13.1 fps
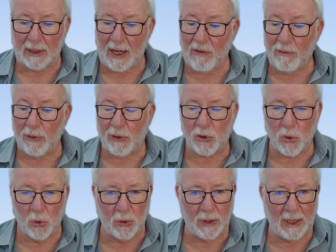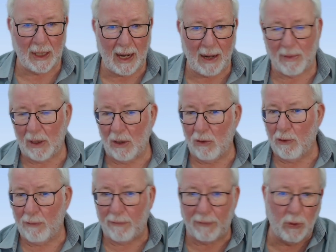have withdrawn their labor,
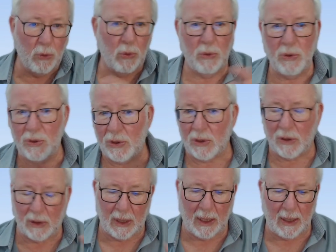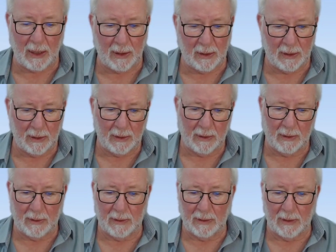refused, okay,
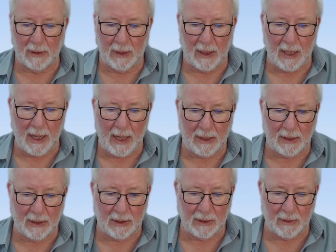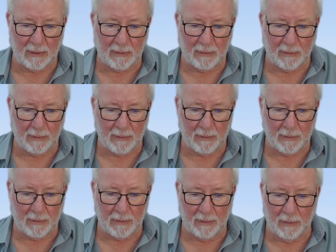and
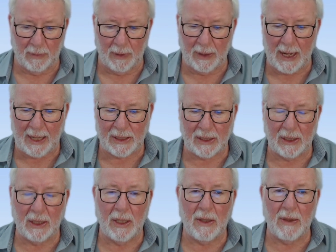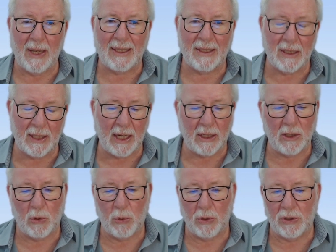that they did that
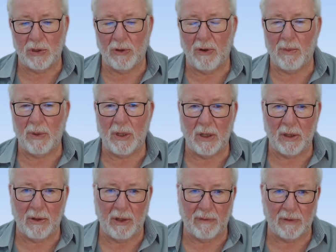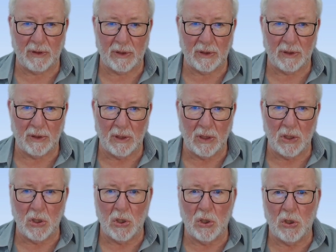in order to remedy a grievance.
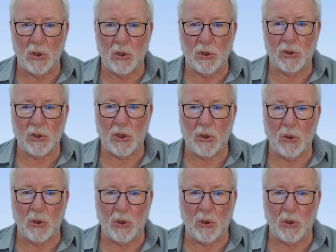So,